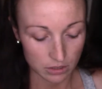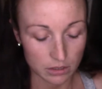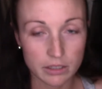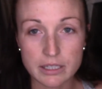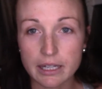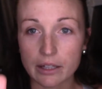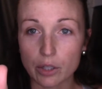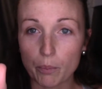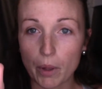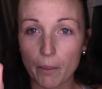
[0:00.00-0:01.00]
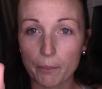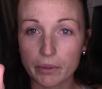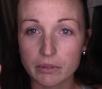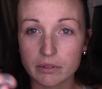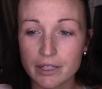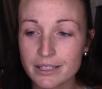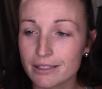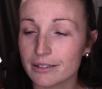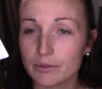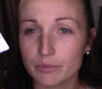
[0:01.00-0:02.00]
And it's got a little pump. It's
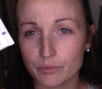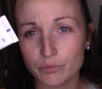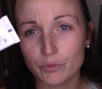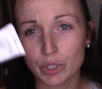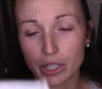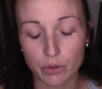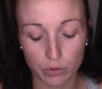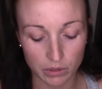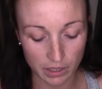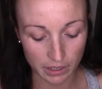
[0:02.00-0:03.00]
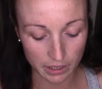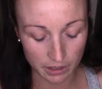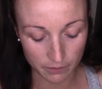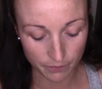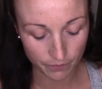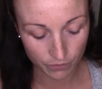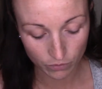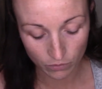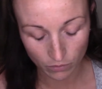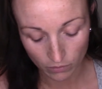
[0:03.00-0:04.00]
really cool. I like it.
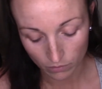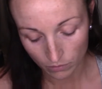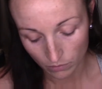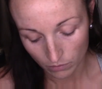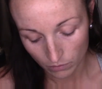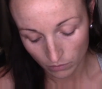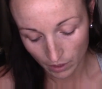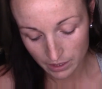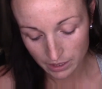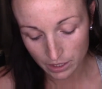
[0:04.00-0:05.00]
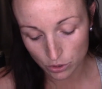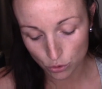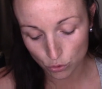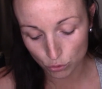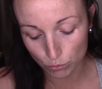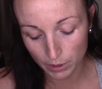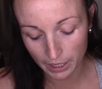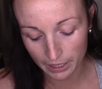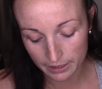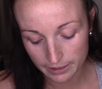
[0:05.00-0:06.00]
Because it's in a tube
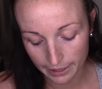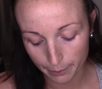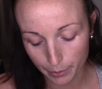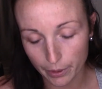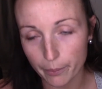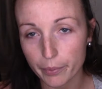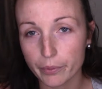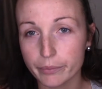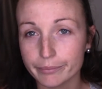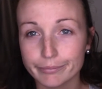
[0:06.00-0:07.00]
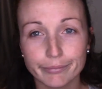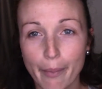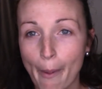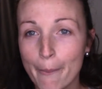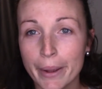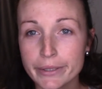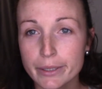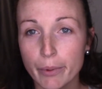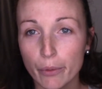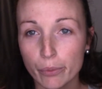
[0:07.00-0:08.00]
and it's got a pump. Best
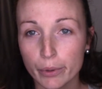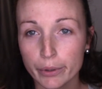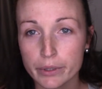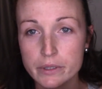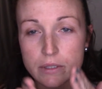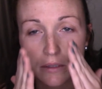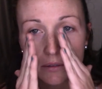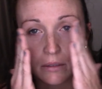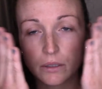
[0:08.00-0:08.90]
of both worlds.